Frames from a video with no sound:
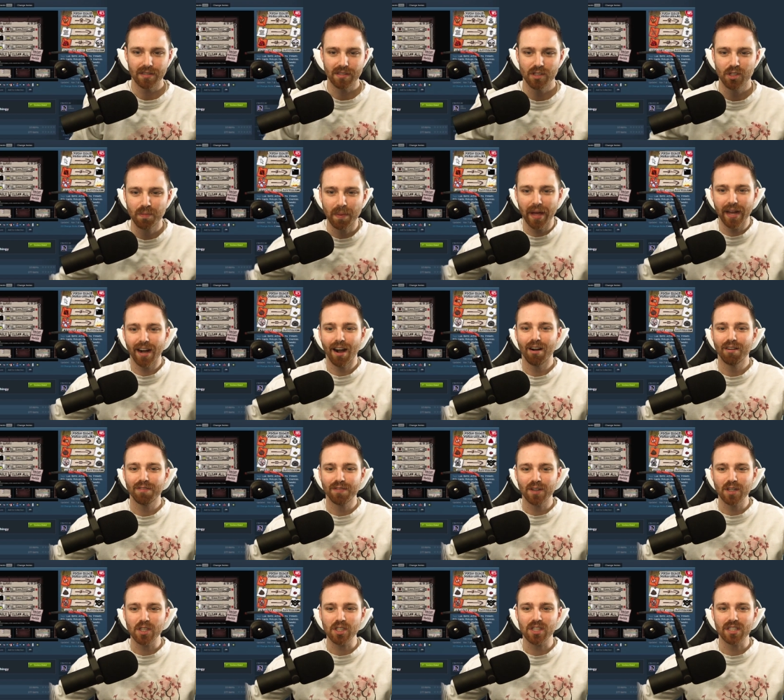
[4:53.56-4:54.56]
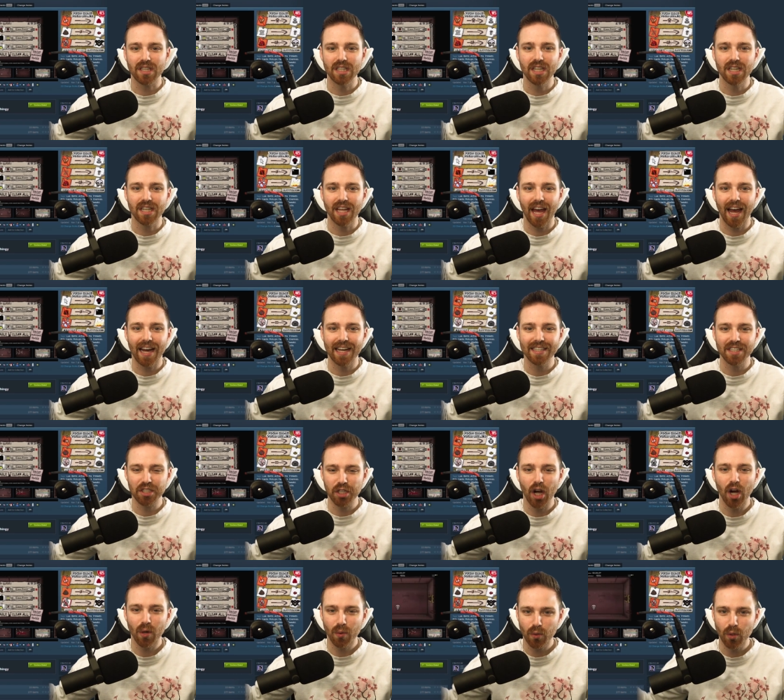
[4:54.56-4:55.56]
This has been our first look at
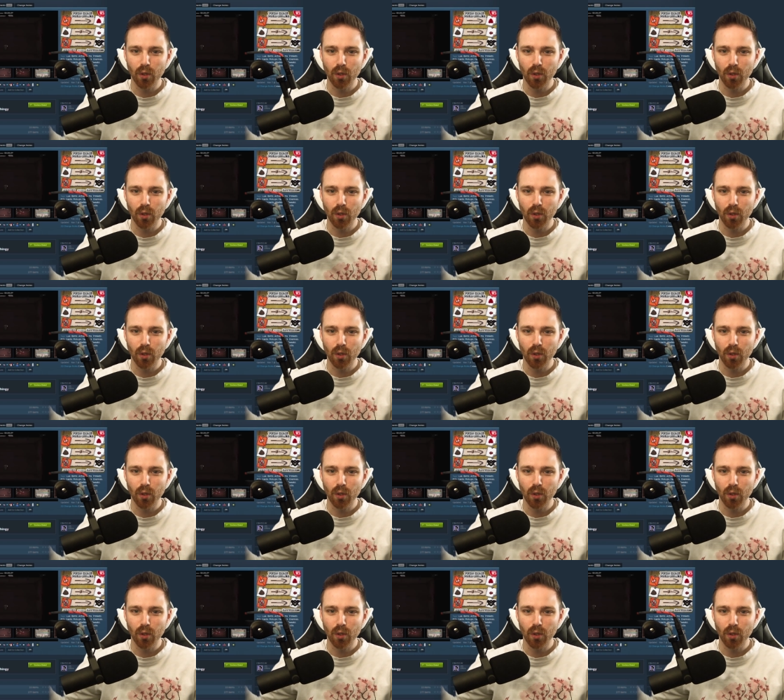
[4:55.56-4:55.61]
the